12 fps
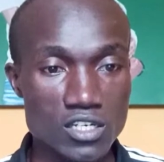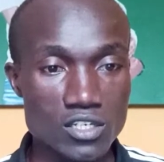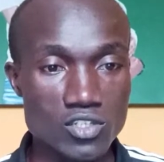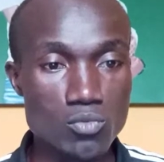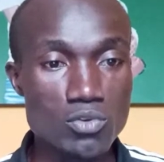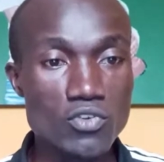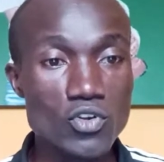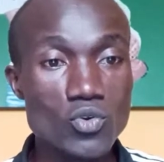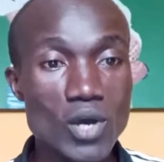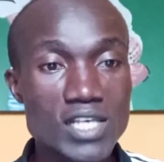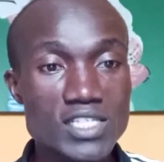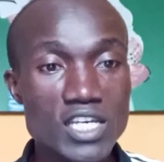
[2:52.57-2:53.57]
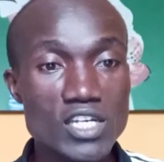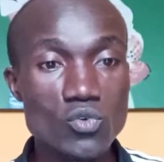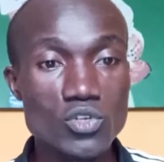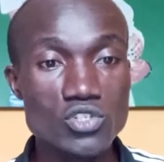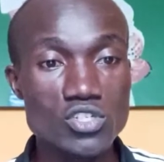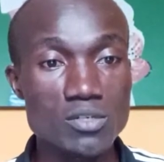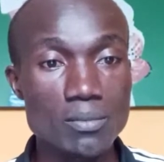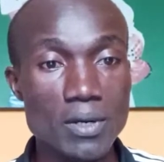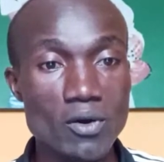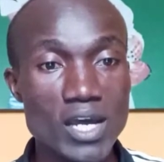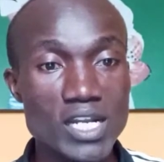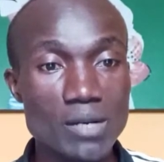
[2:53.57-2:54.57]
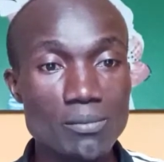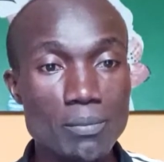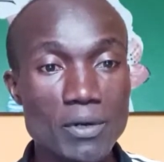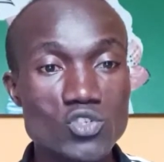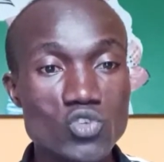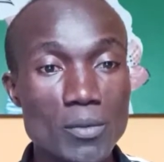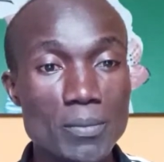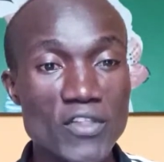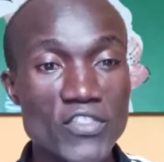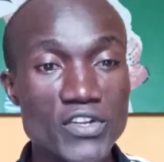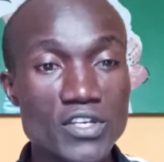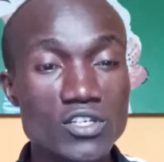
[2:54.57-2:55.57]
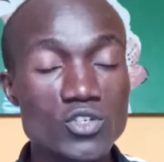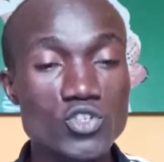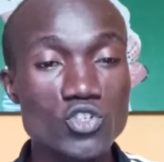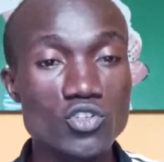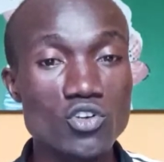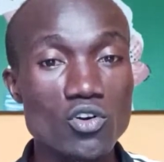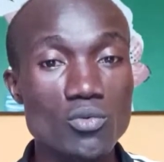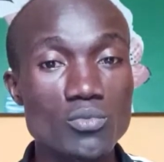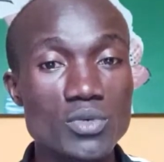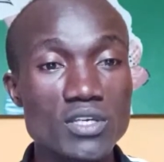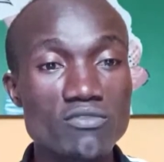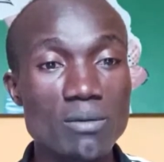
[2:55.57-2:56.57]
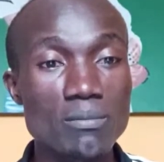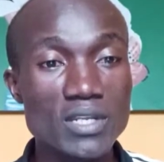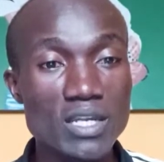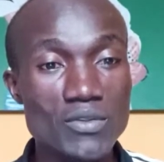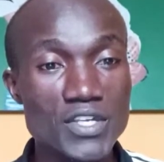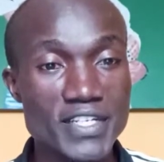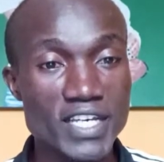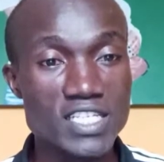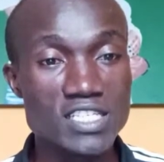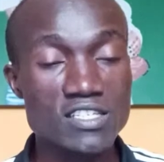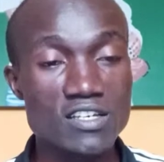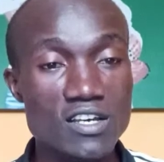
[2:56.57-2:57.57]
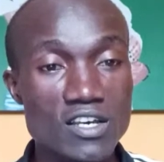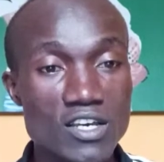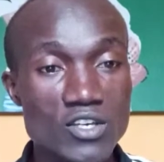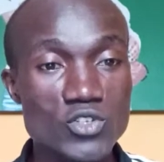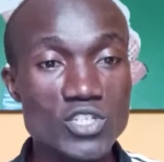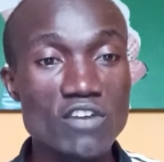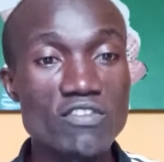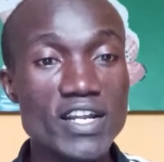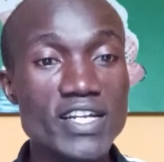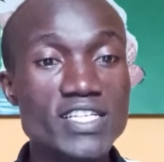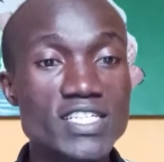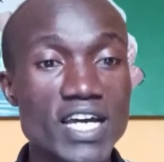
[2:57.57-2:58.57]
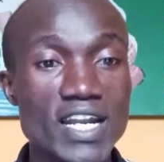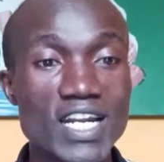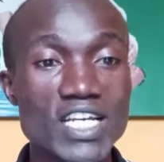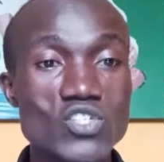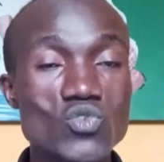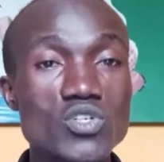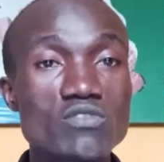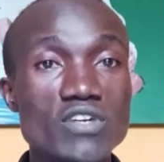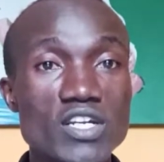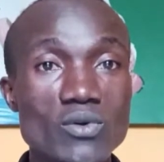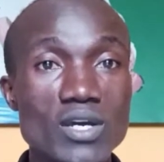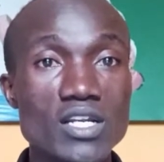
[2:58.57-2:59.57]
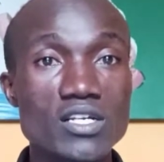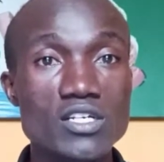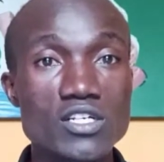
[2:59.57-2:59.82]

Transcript: So before you answer any questions in part 1 and part 2 and part 3, you should be familiar with the text. You should have read it and understood it very well.